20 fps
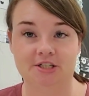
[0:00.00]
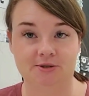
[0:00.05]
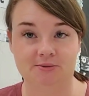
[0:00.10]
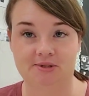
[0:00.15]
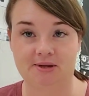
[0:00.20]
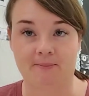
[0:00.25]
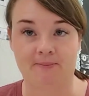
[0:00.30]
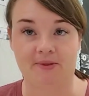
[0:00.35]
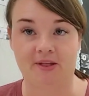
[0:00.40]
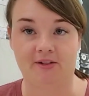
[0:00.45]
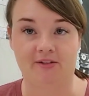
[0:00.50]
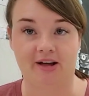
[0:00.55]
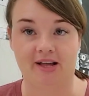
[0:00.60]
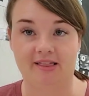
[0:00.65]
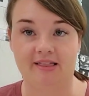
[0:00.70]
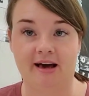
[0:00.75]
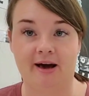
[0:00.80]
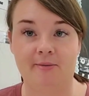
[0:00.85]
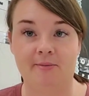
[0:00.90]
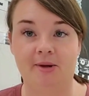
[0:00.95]
to do something
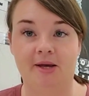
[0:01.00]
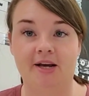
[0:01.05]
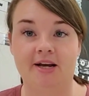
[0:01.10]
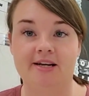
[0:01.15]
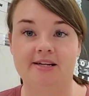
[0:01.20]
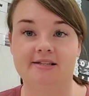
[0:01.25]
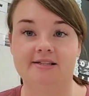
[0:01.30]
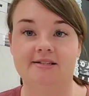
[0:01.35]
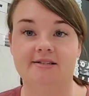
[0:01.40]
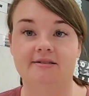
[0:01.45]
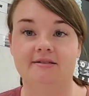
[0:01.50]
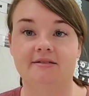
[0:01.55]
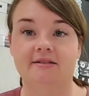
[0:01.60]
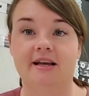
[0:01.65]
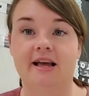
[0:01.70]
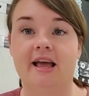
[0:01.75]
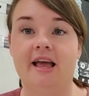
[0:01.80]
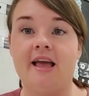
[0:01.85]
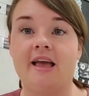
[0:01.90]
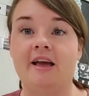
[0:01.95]
like that because
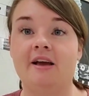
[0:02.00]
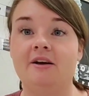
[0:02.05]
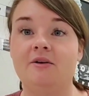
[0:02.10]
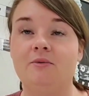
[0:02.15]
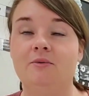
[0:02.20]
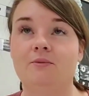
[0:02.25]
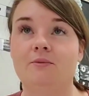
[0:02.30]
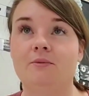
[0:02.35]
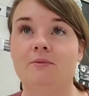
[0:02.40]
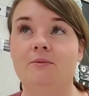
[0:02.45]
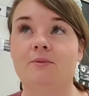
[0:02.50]
it